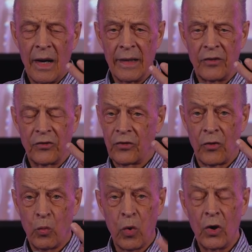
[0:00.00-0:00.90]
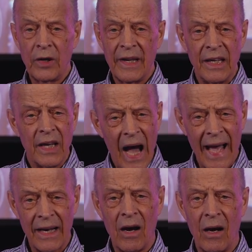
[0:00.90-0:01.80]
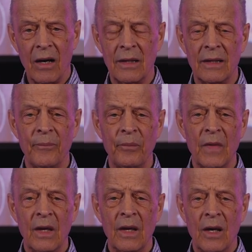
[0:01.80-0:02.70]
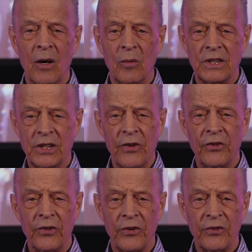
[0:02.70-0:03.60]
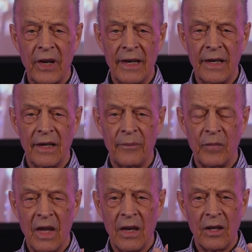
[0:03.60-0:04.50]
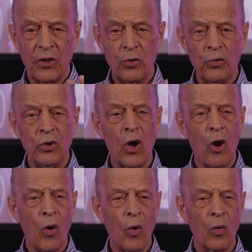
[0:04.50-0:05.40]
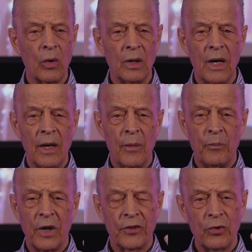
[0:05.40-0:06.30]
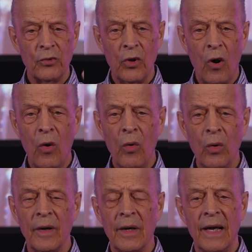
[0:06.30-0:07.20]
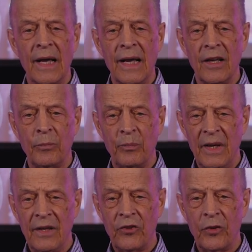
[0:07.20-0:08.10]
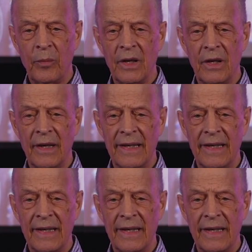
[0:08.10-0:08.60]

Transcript: it's the word yada, which is to say you know. But to know, it means to be